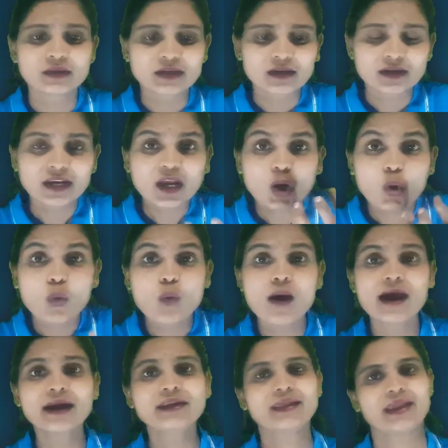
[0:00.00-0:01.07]

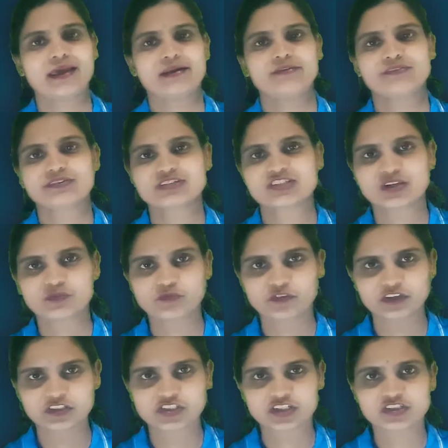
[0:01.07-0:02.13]
required characteristic
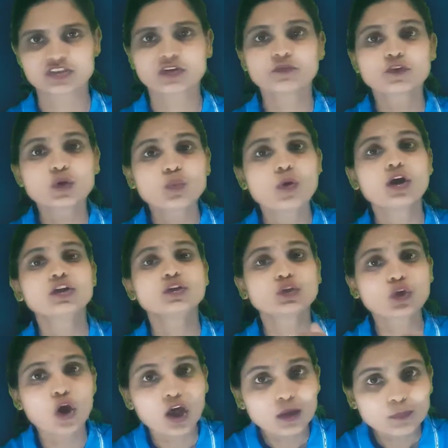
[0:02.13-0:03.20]
features. If you want
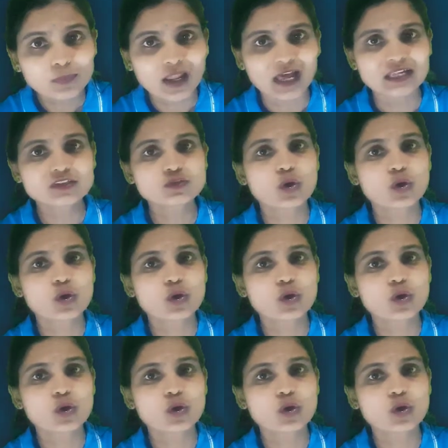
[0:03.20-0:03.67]
tall plants,